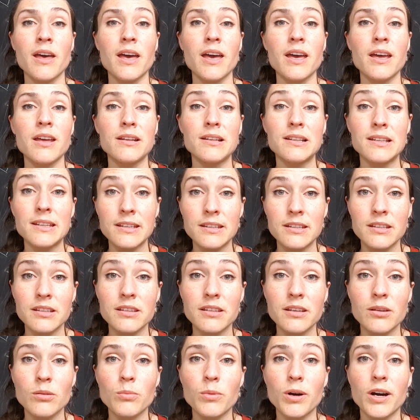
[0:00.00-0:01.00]
and leading
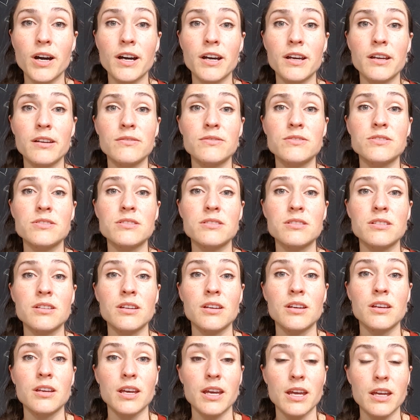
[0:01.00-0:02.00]
their wives,
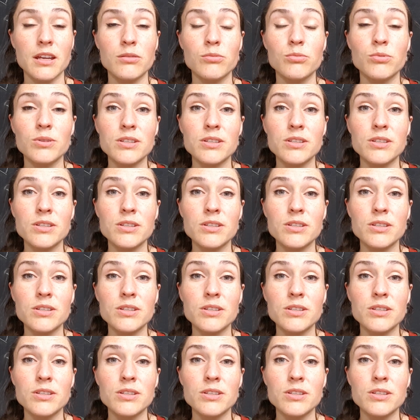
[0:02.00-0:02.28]
and